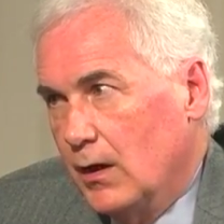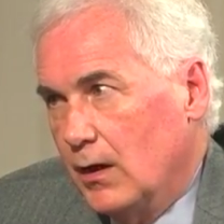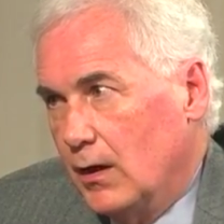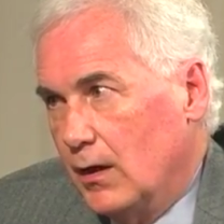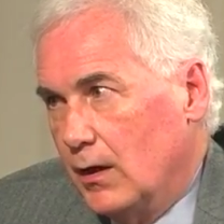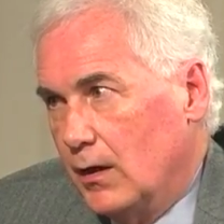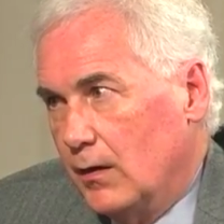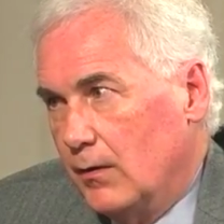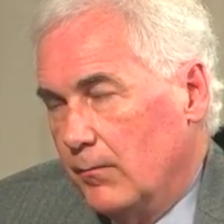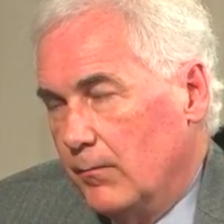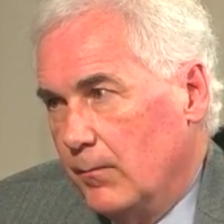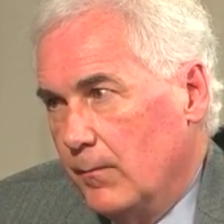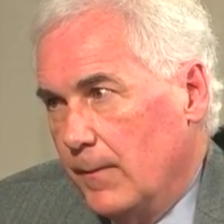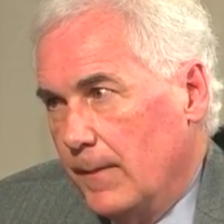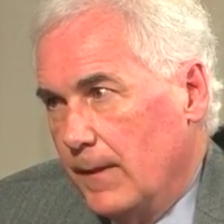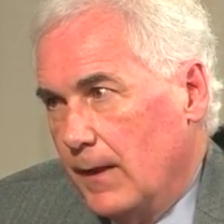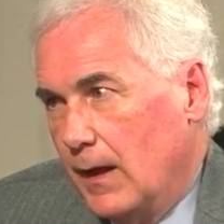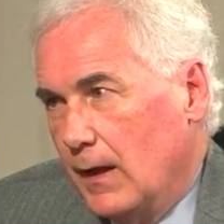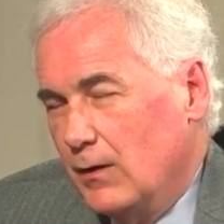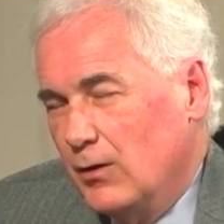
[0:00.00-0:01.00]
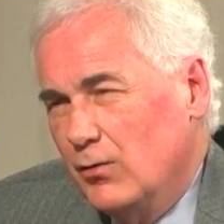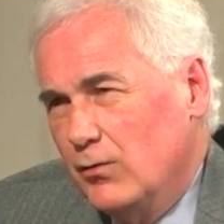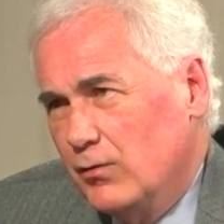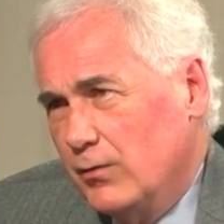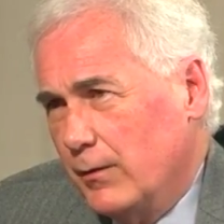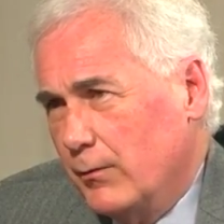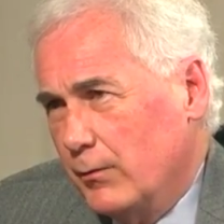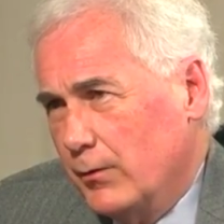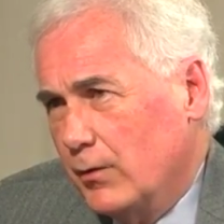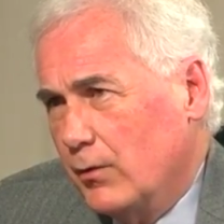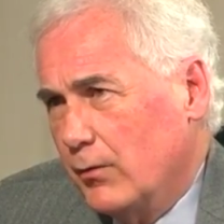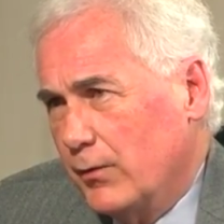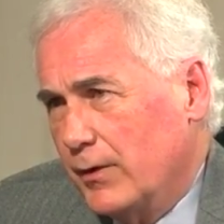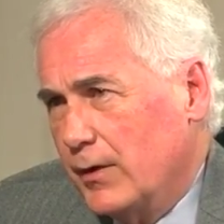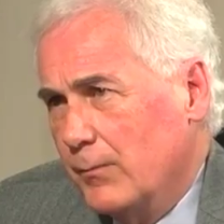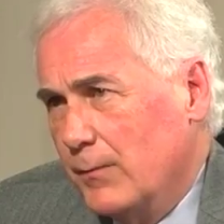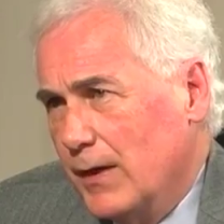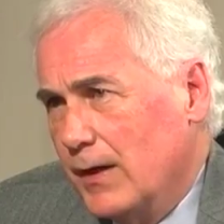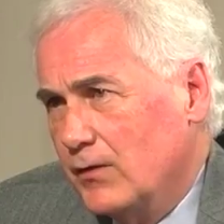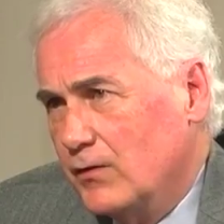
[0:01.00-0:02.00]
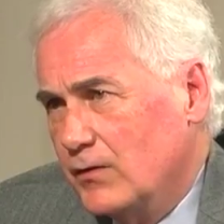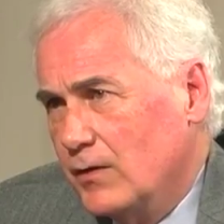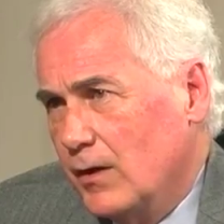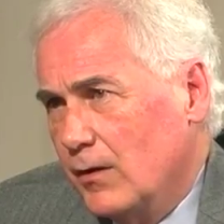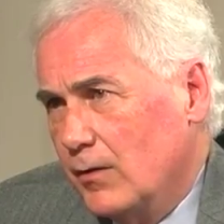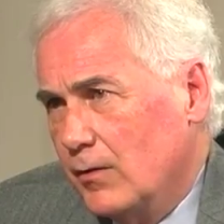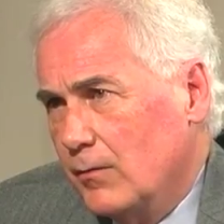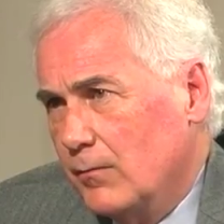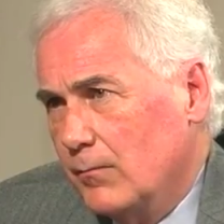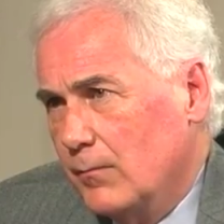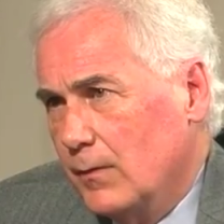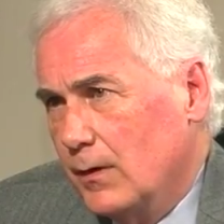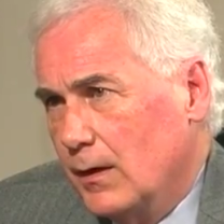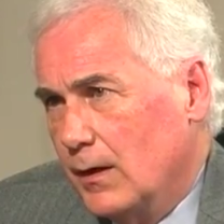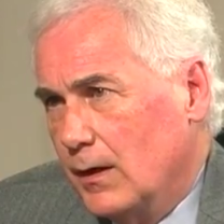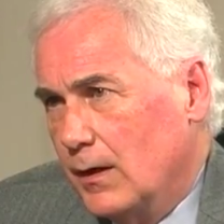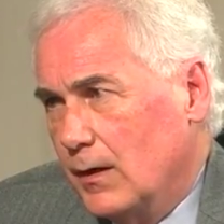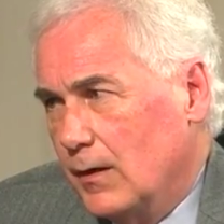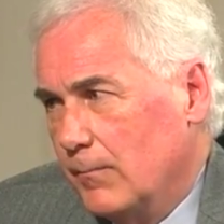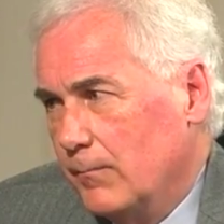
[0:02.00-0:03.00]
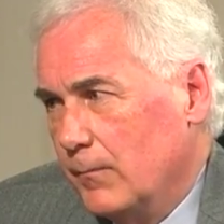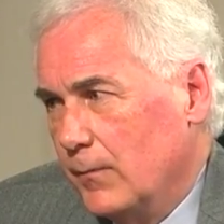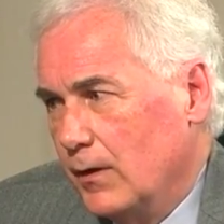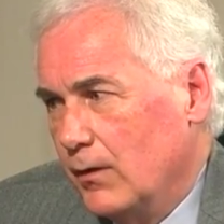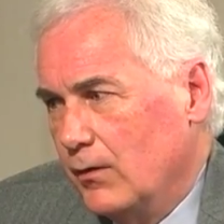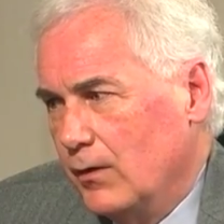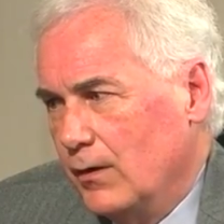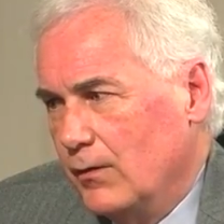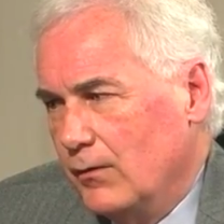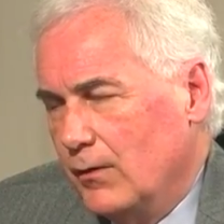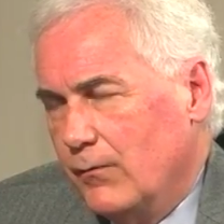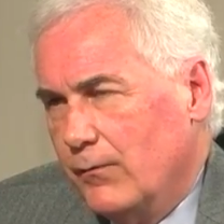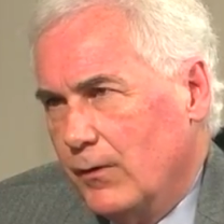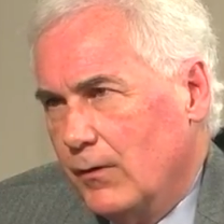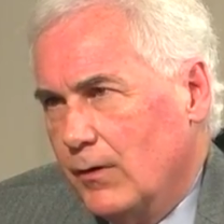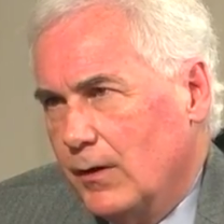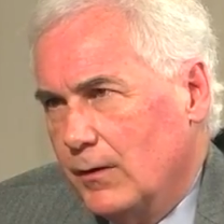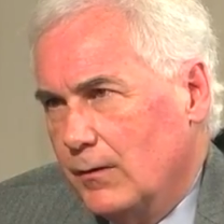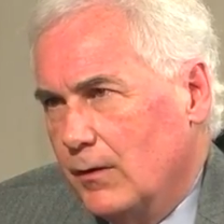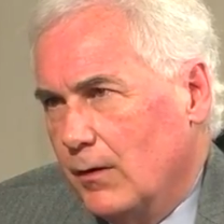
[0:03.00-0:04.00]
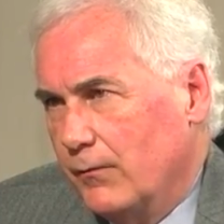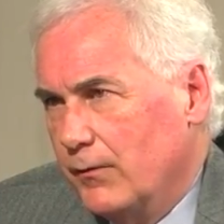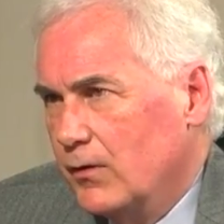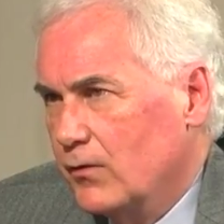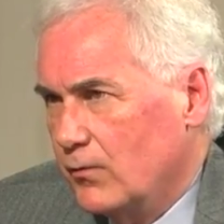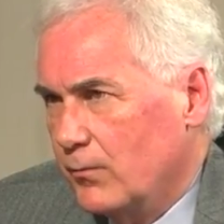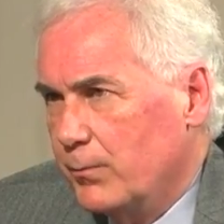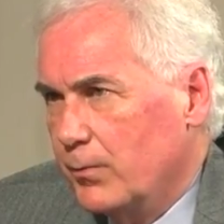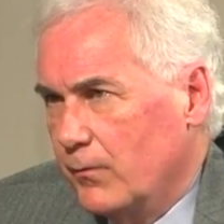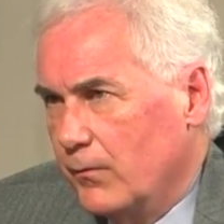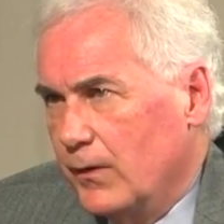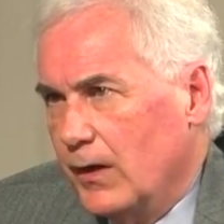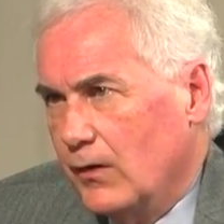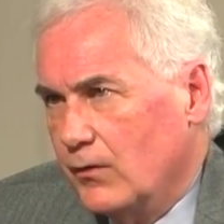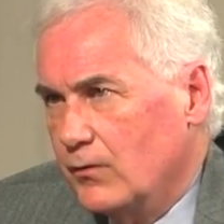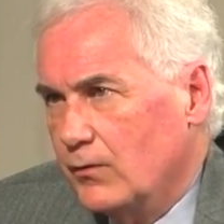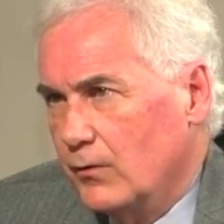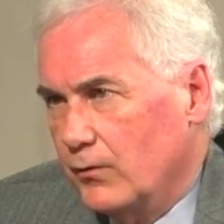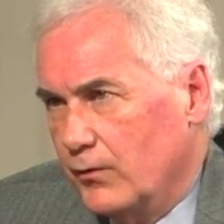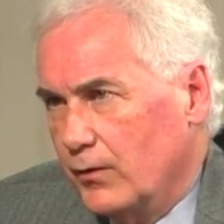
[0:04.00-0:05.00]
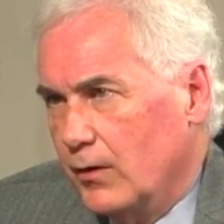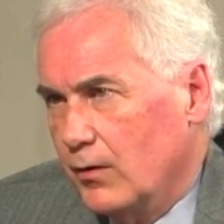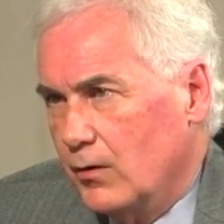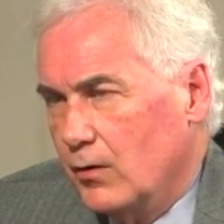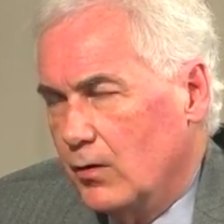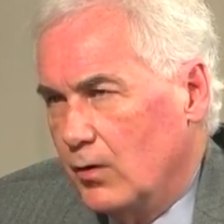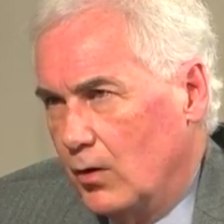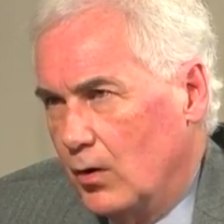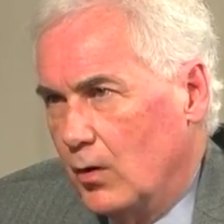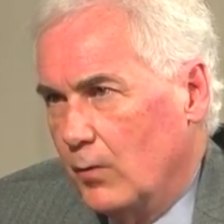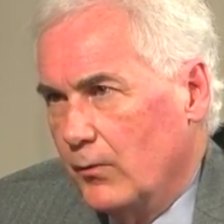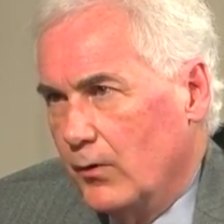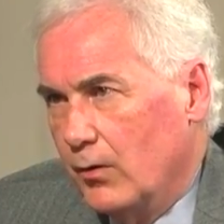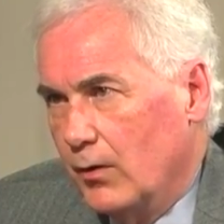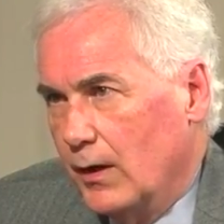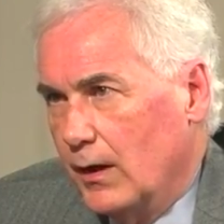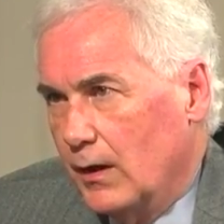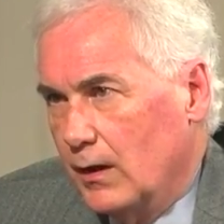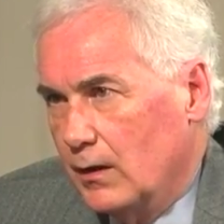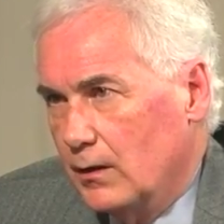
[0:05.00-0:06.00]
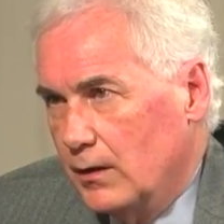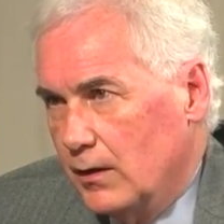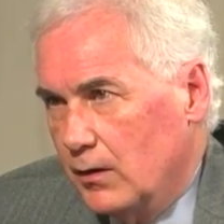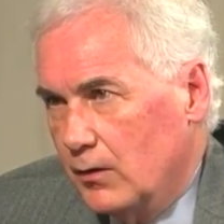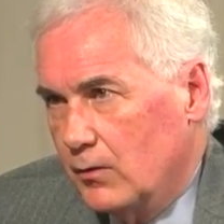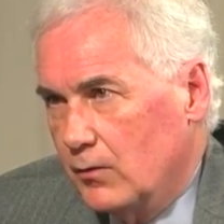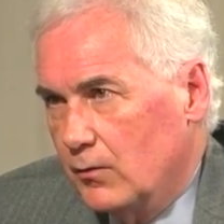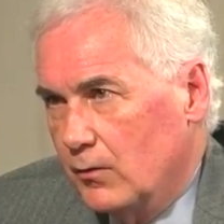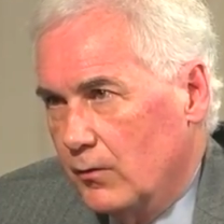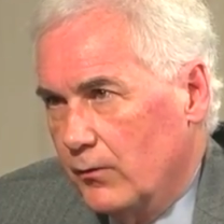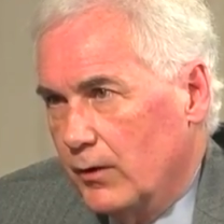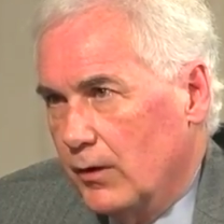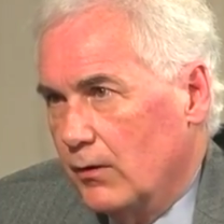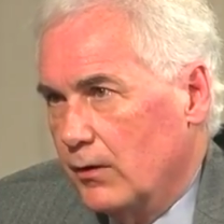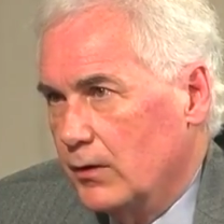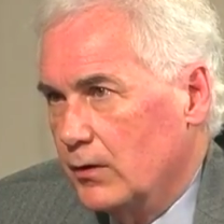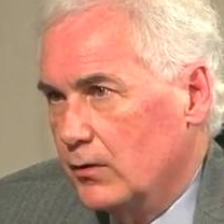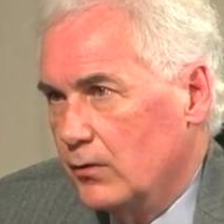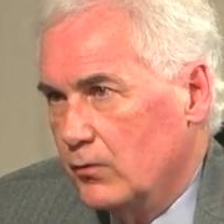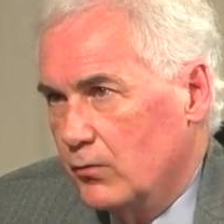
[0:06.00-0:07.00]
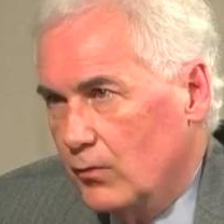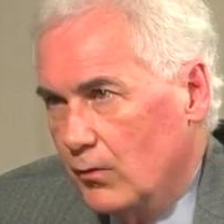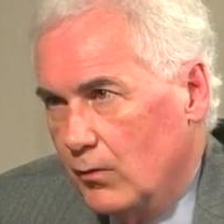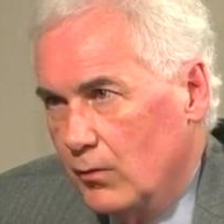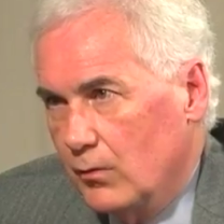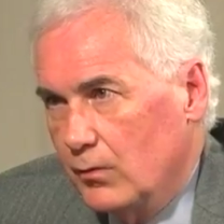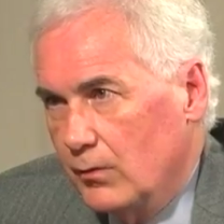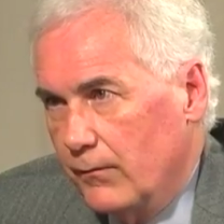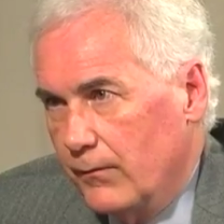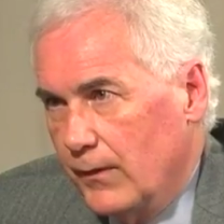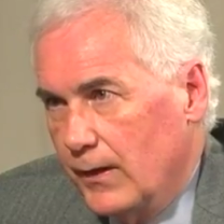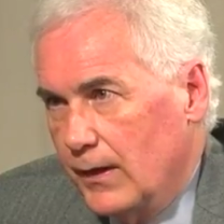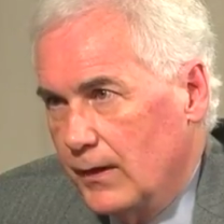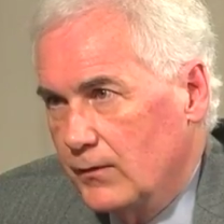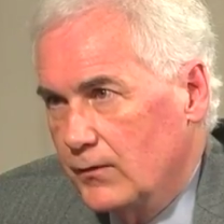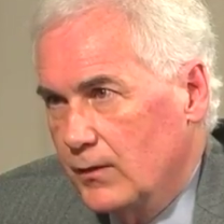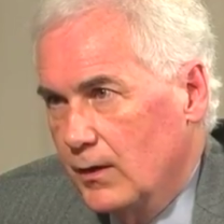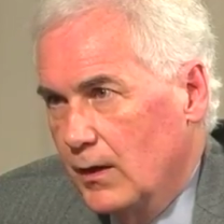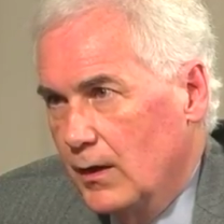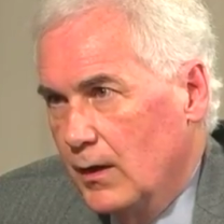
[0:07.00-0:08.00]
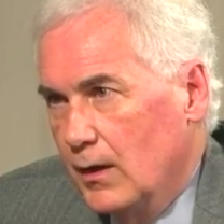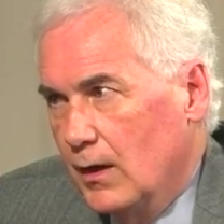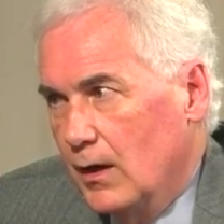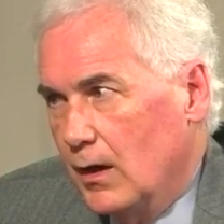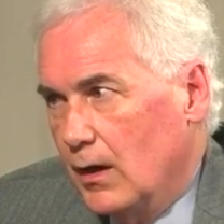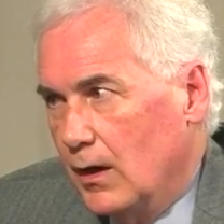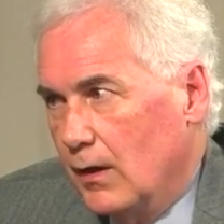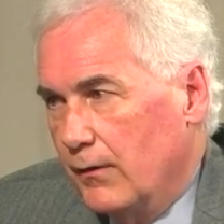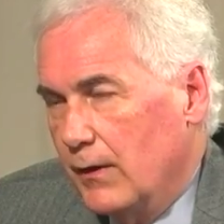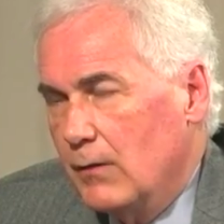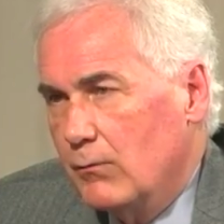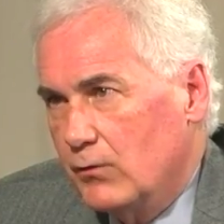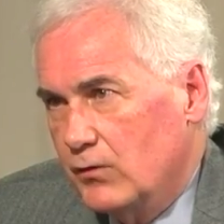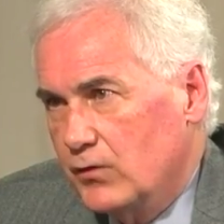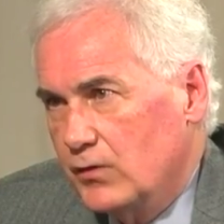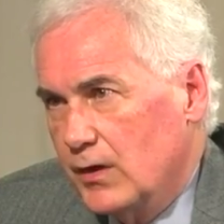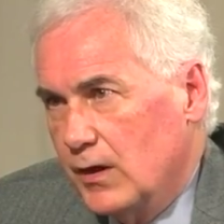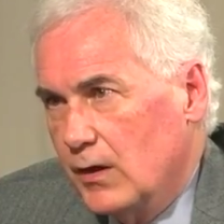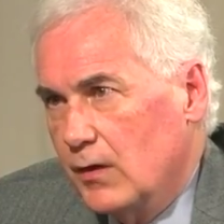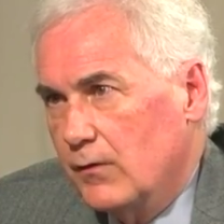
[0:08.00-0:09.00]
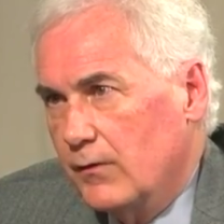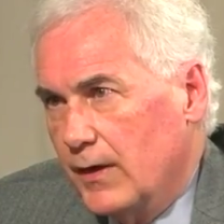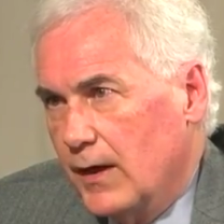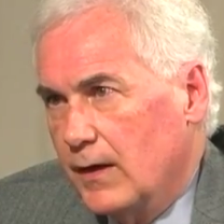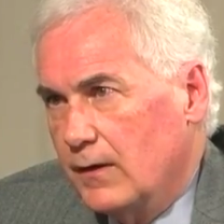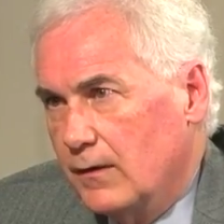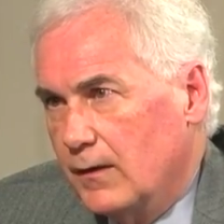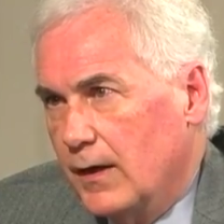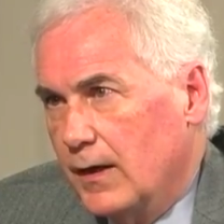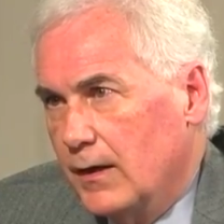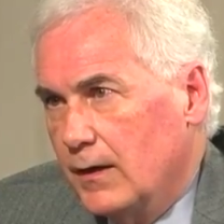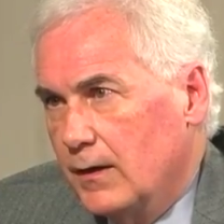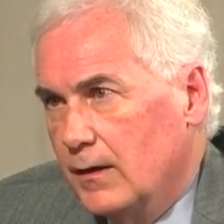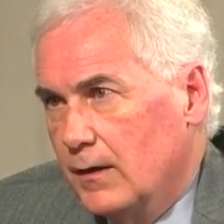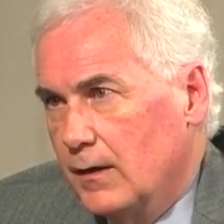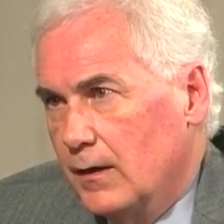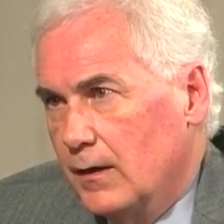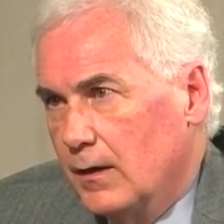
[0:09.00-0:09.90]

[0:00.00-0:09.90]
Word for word: Uh, and usually, when you go to command center, um, it, it, they're very, you know, these are professionals. They're calm, they're analytical, they're in control of things. Uh, they were scared that day.